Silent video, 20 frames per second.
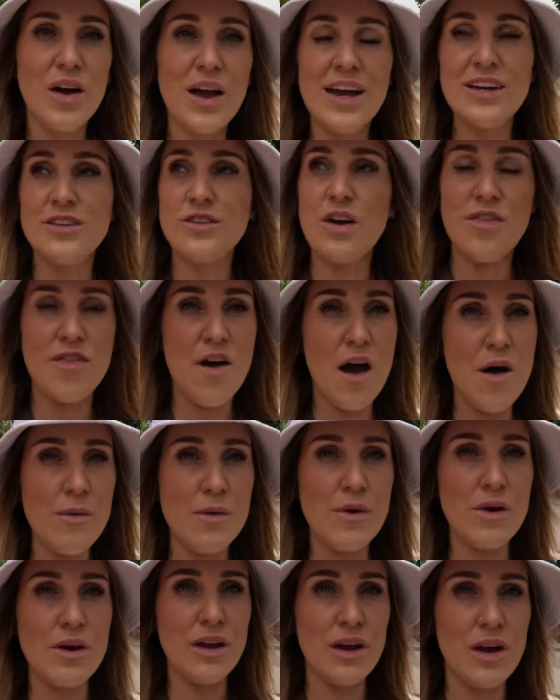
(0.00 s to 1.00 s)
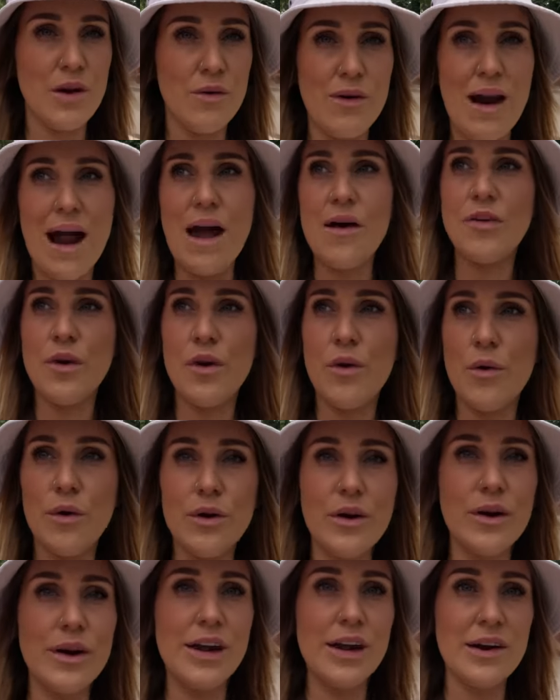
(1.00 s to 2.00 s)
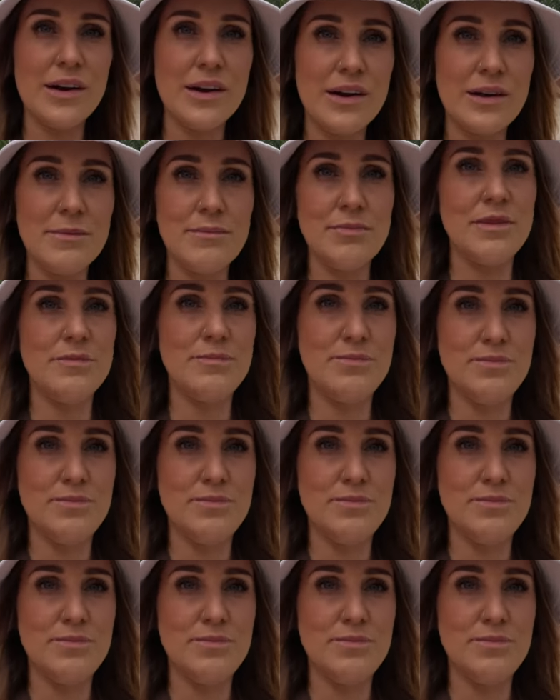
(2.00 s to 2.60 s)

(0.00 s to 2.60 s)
Okay, so I thought we were gonna round the corner here and